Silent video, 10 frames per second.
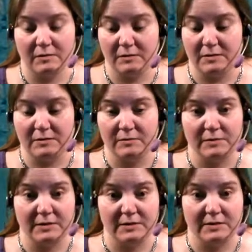this
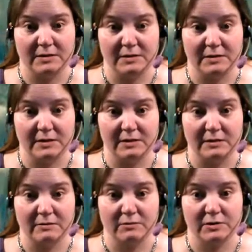one is just a
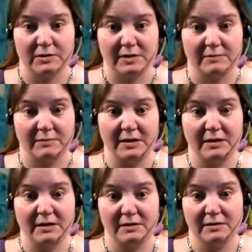crocheted mat.